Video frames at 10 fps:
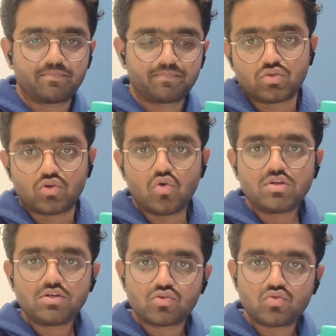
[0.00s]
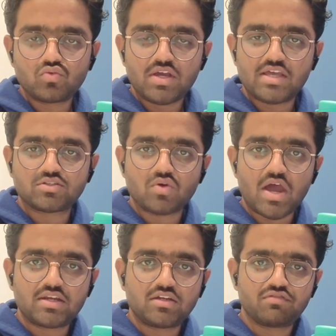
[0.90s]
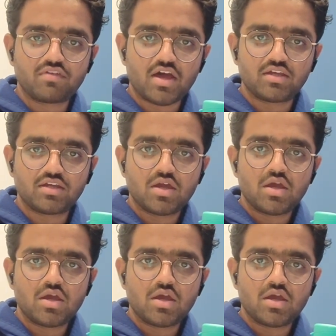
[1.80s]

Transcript: So the golden rule is to identify